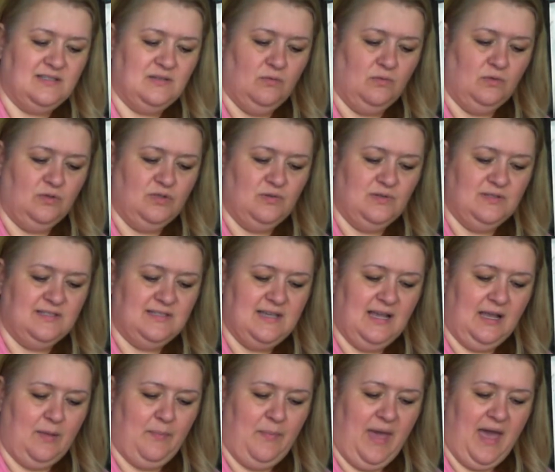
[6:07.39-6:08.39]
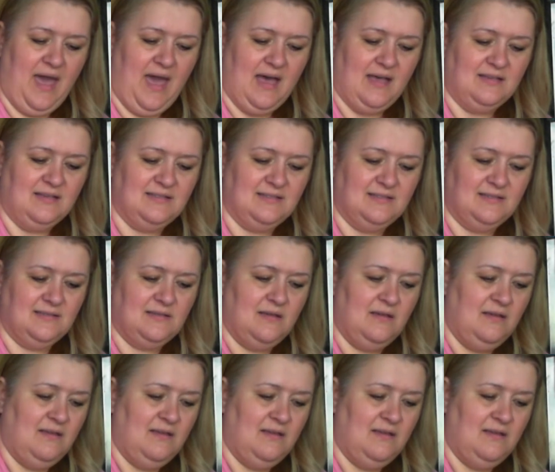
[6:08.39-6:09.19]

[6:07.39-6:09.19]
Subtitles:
so we'll do a second pass.